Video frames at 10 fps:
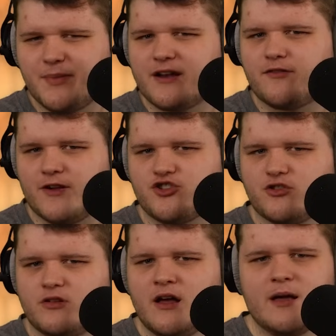
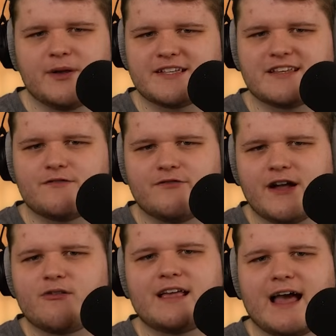beneficial because it
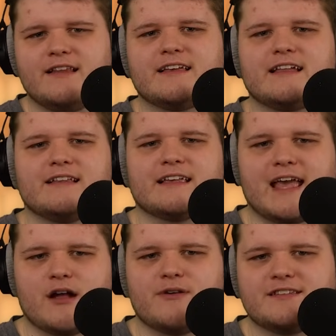very elegantly
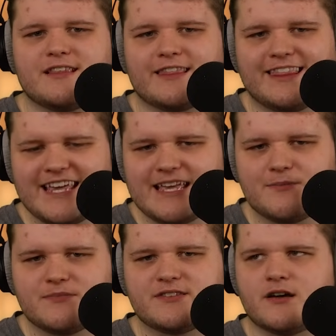carries the
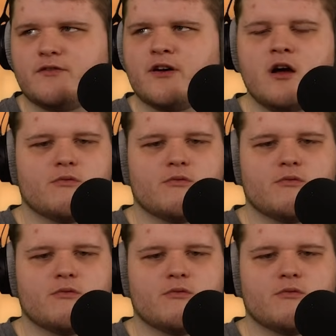themes of